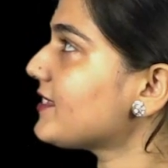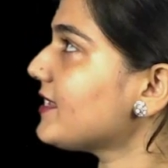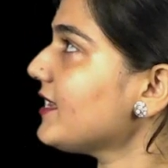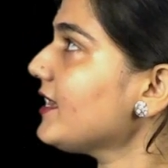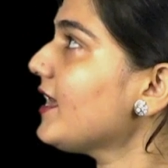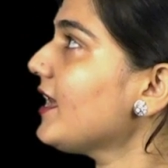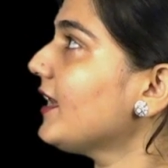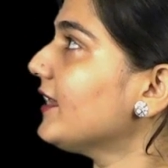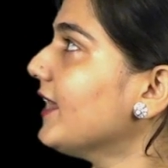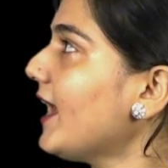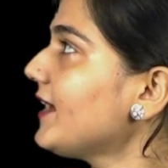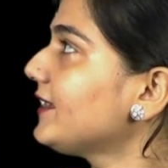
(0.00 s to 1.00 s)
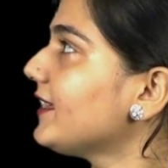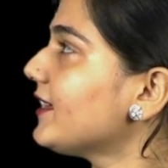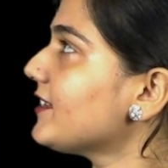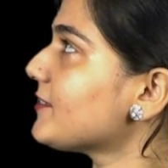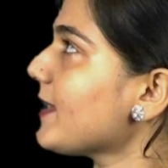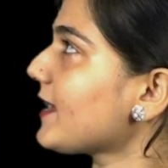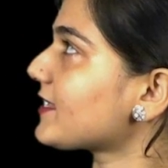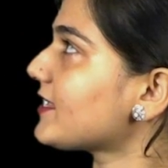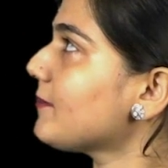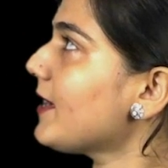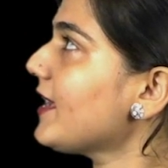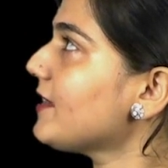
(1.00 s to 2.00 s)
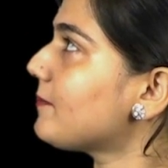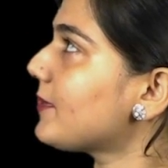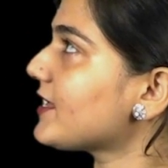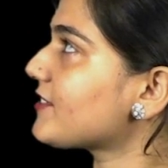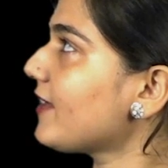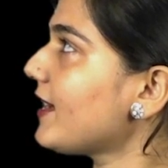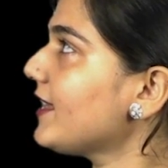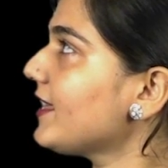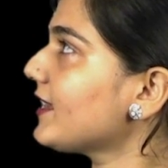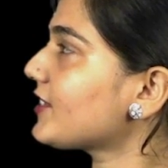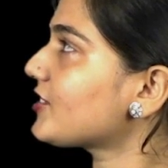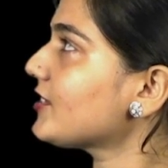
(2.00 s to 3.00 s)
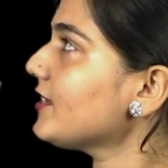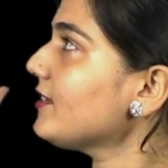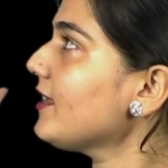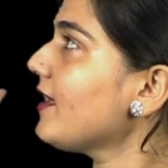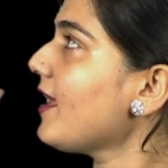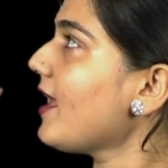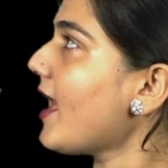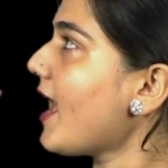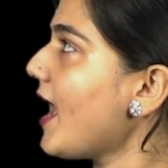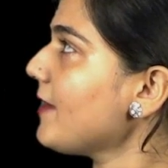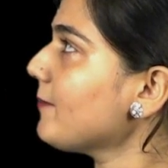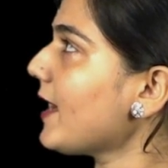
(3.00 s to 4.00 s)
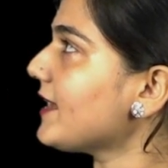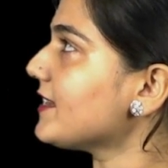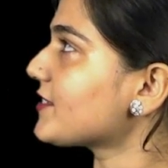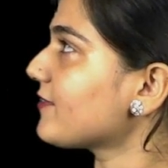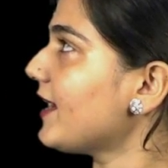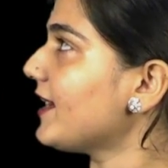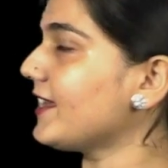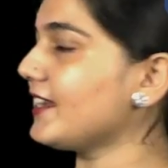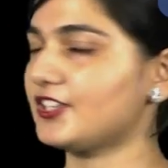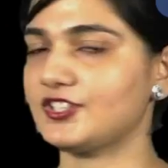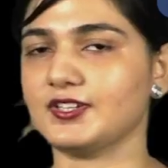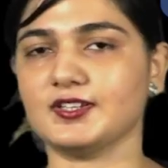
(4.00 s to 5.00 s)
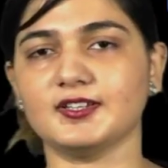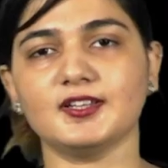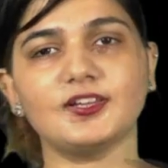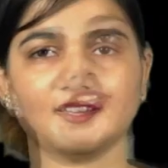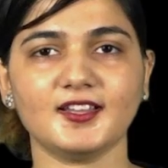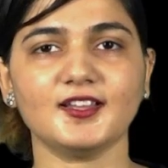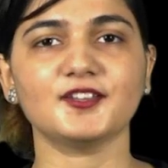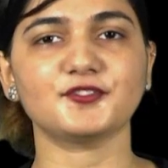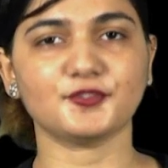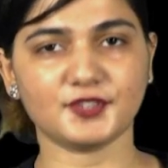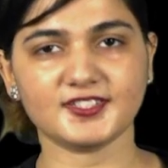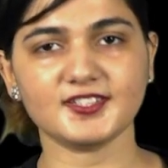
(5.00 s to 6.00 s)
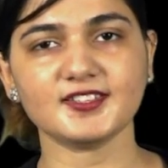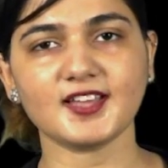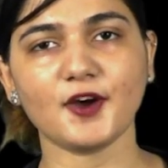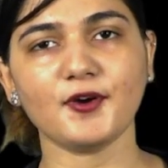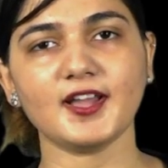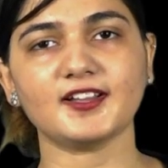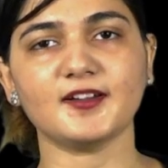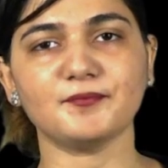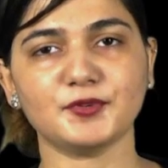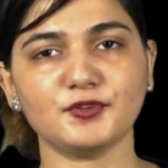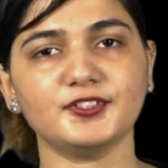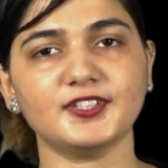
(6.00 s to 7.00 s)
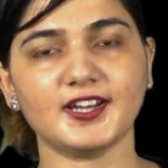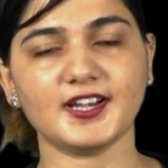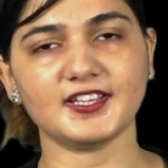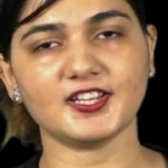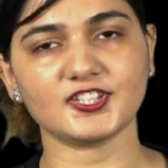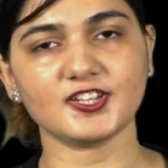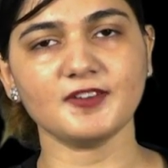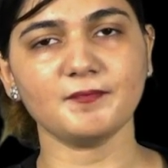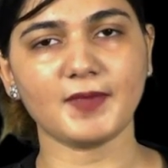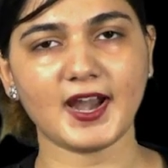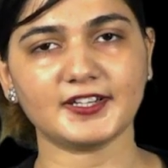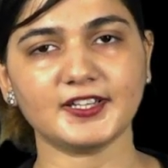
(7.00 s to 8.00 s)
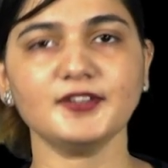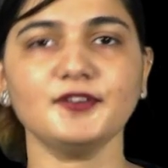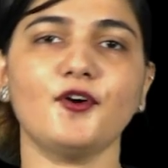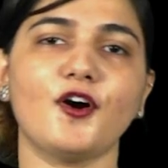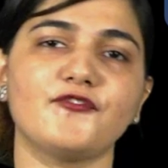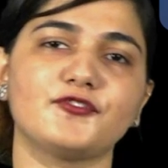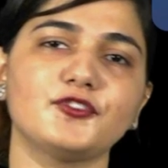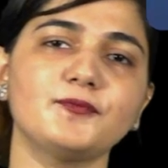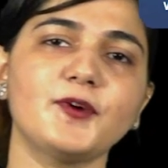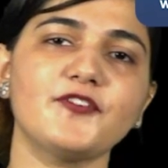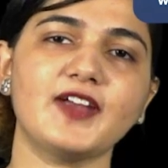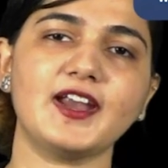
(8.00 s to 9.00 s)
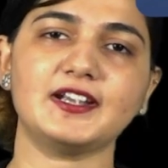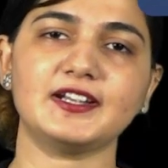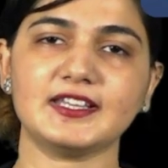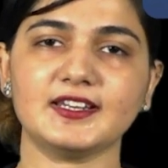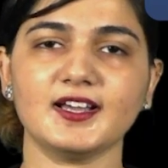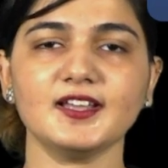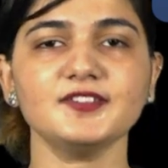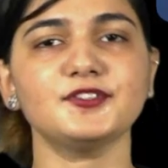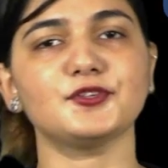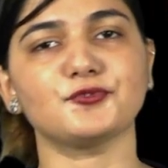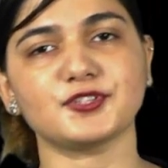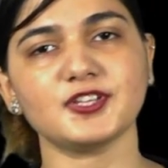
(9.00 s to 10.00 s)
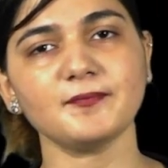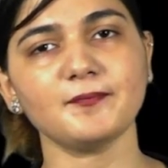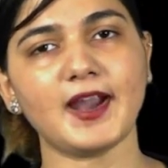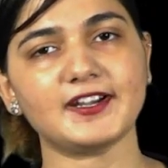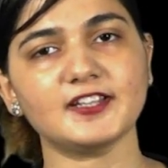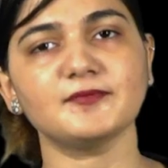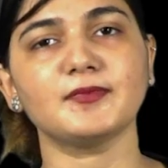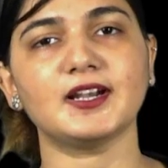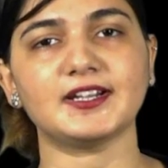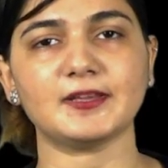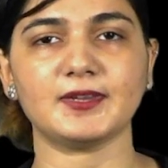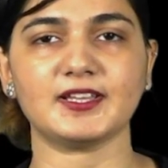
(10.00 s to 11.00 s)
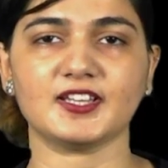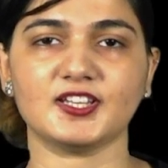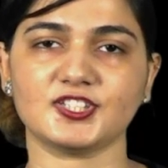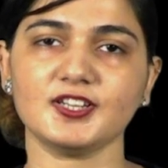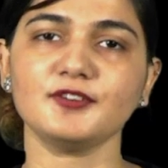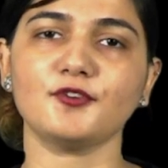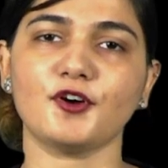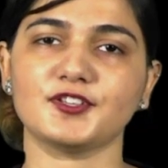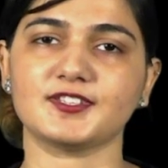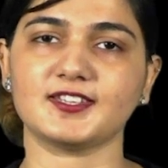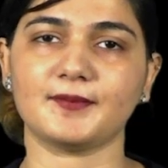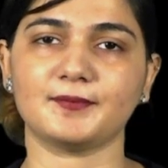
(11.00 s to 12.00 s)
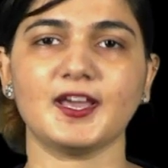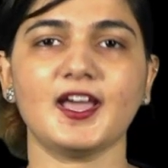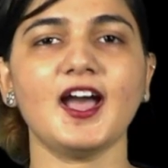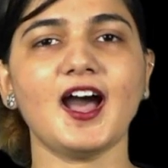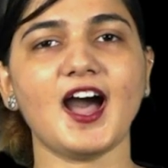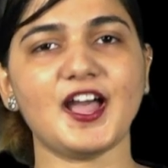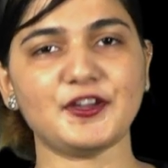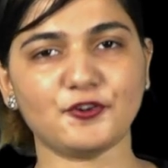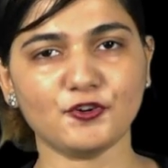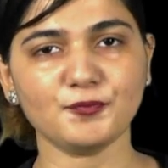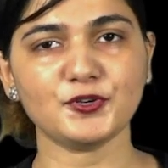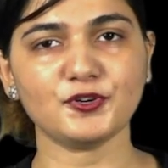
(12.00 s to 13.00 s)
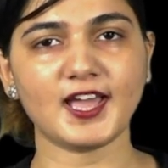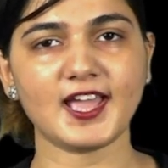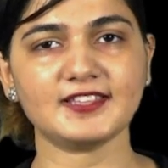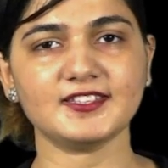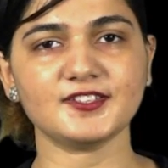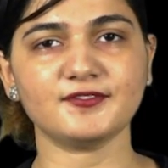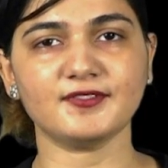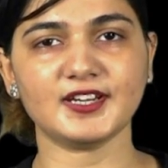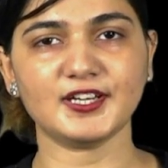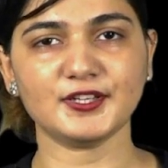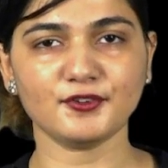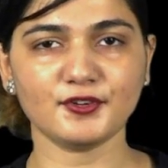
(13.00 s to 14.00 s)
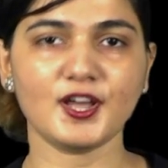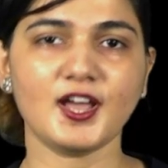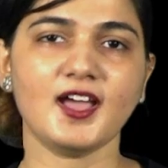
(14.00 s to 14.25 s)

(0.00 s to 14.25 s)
see that there is maxima in plus y direction and minus y direction. So this is how I compute the radiation pattern of group of antennas using pattern multiplication concept. I hope you like this video.